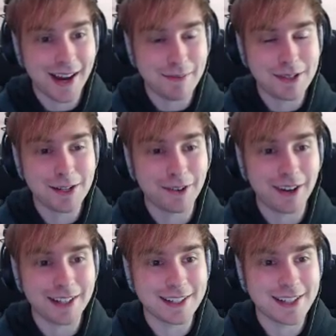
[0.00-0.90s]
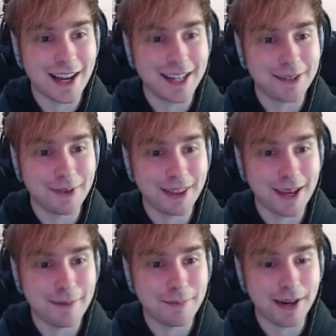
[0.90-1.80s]
I'm still undecided with
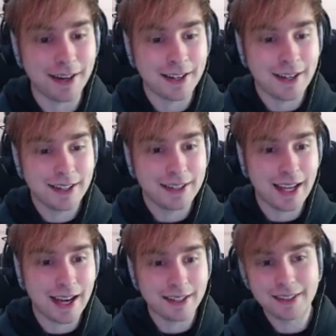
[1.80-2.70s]
it, but yeah,